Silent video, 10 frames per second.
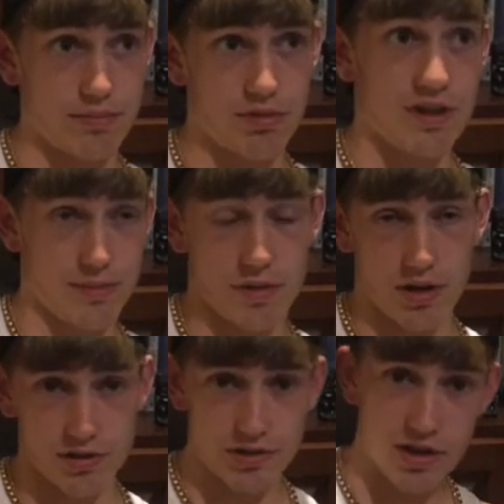Pretty
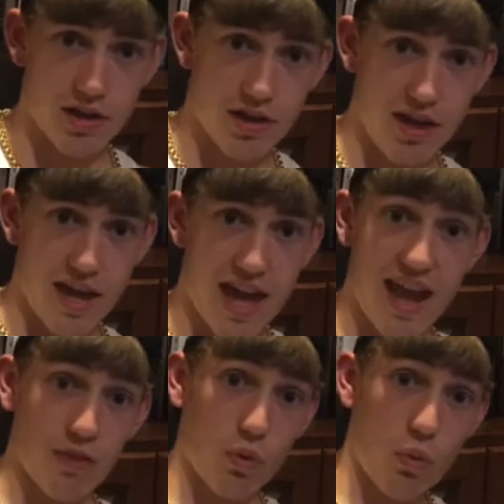much.
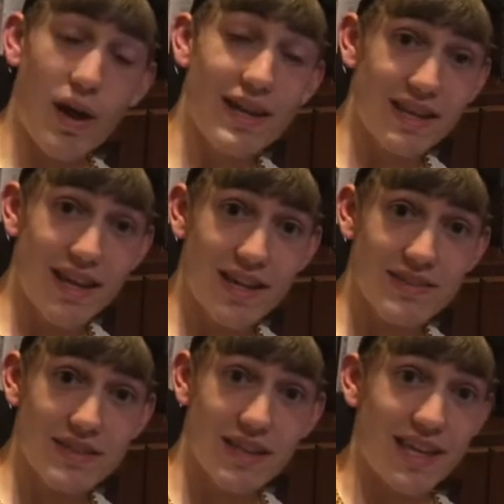And the wedding
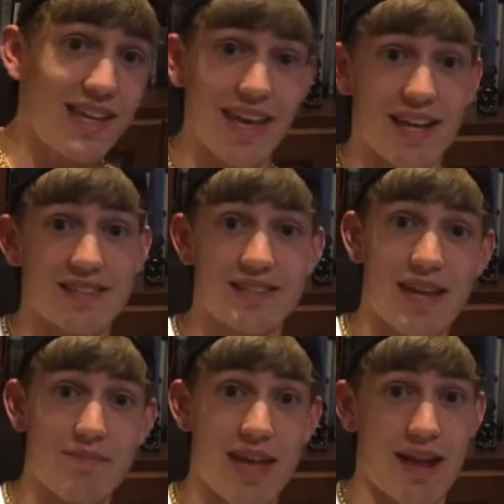guest, he can't
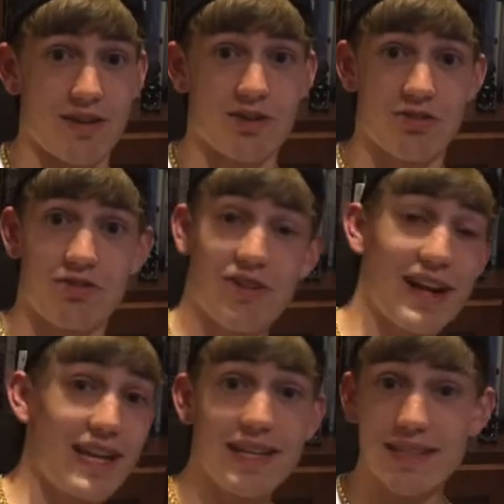escape that
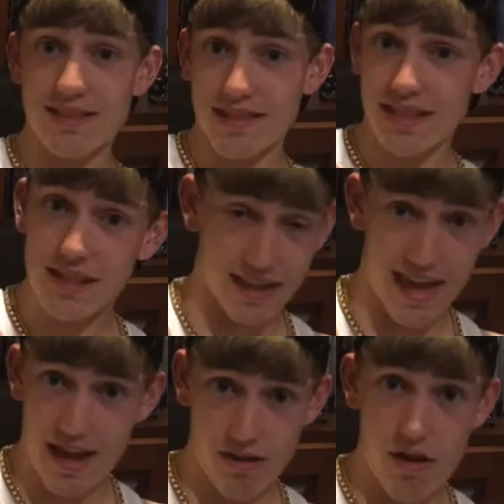crazy
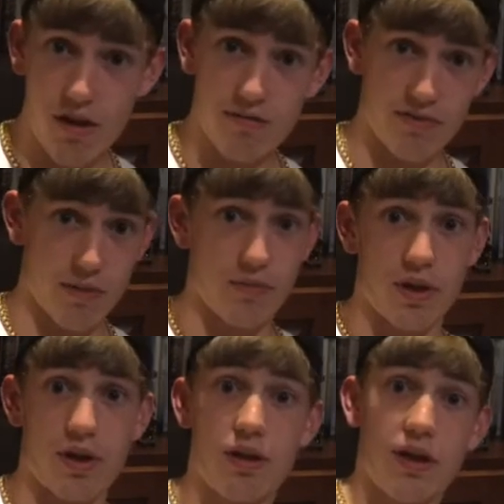glare from
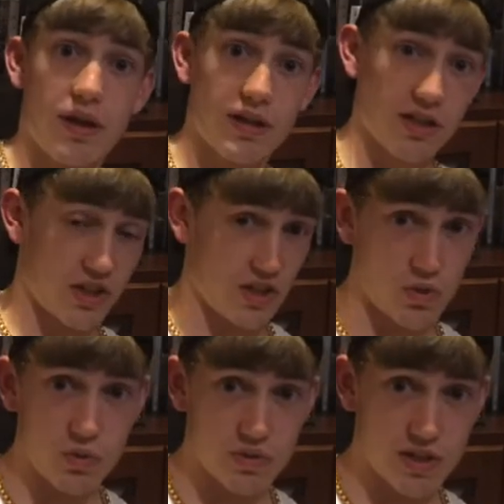the
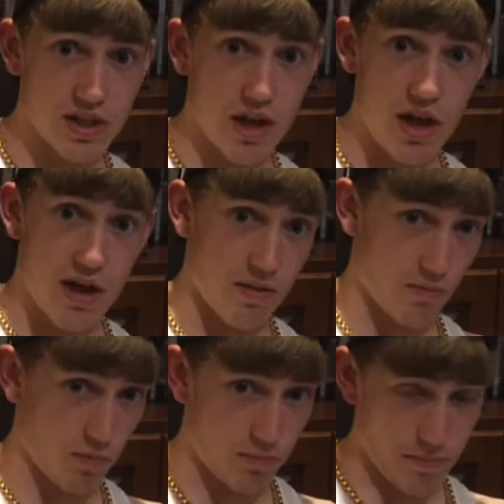accusing
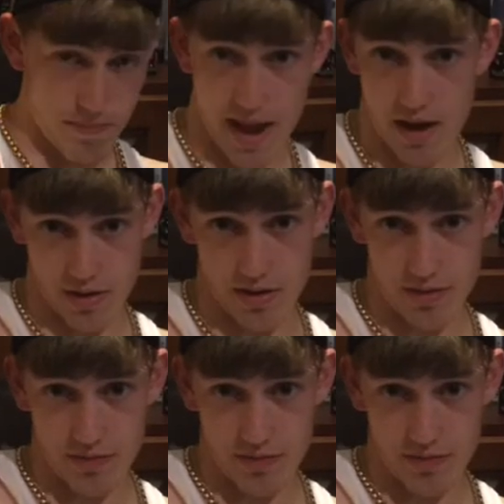mariner.